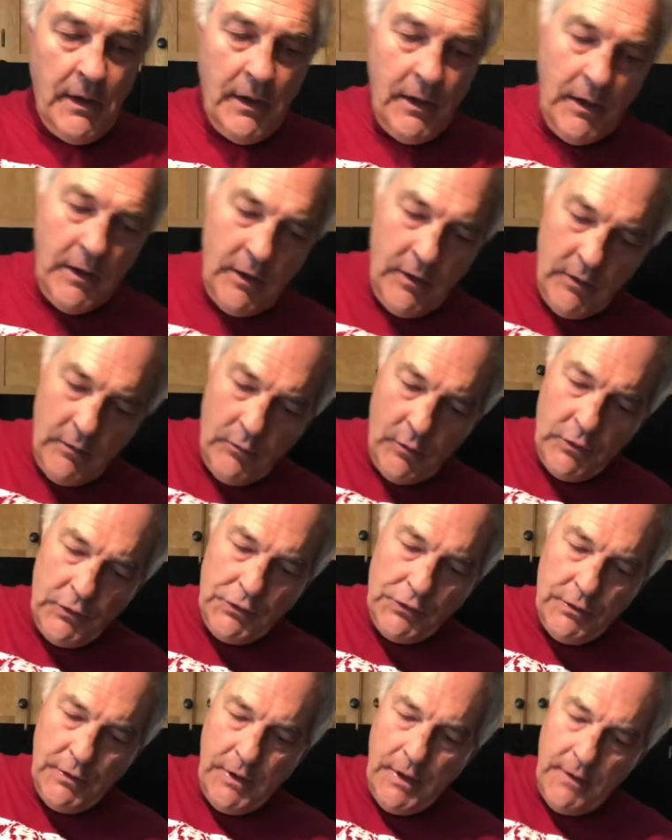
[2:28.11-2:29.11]
And once
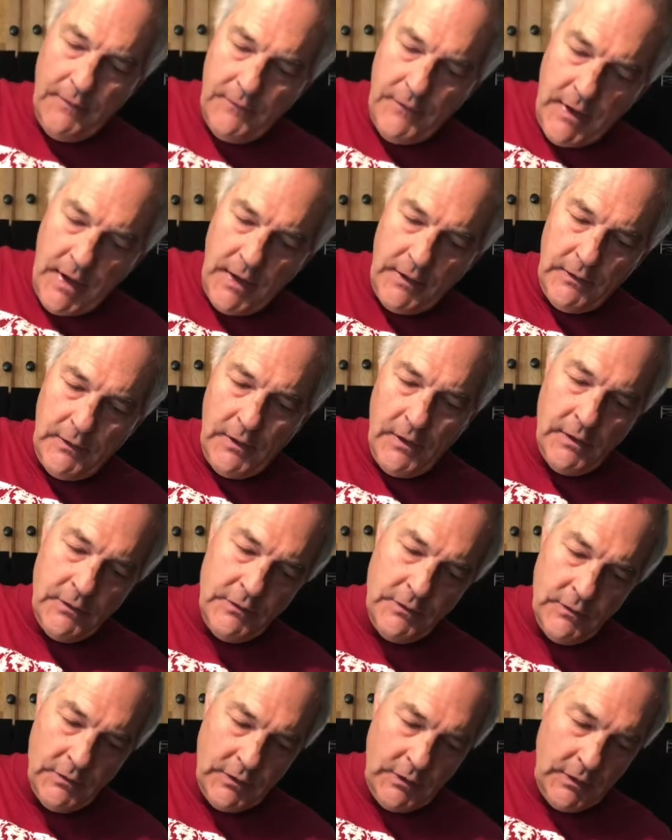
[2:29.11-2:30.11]
you have that done,
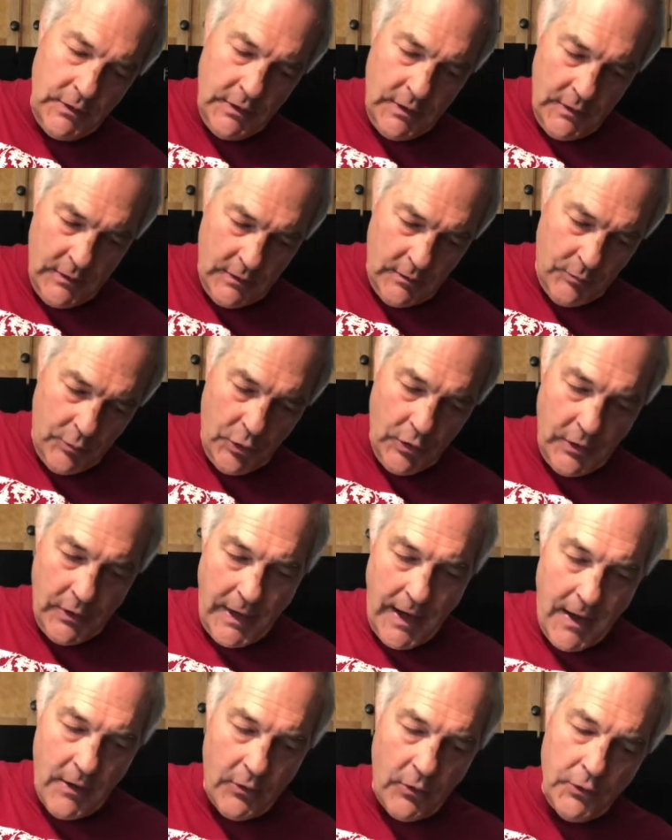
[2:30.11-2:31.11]
you can either put it
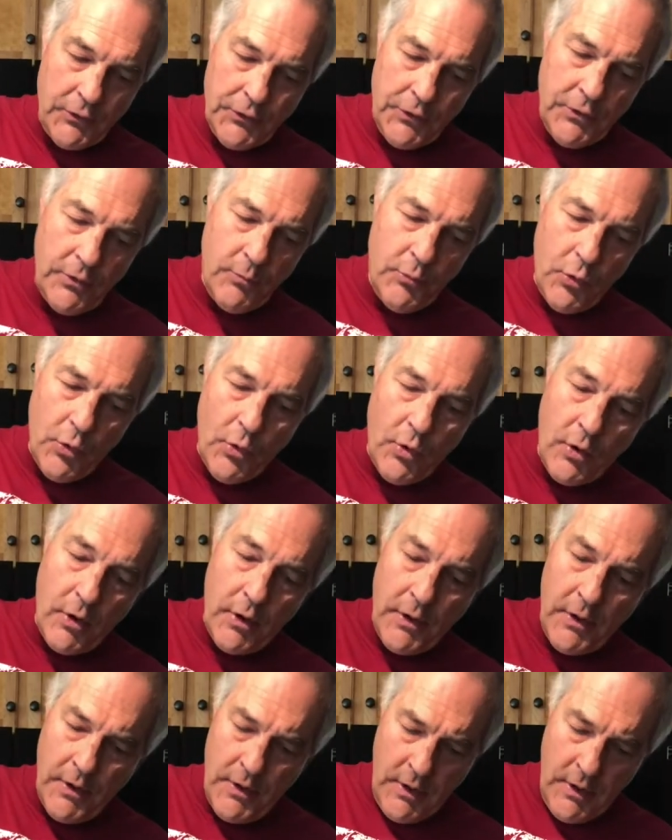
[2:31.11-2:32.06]
out onto your board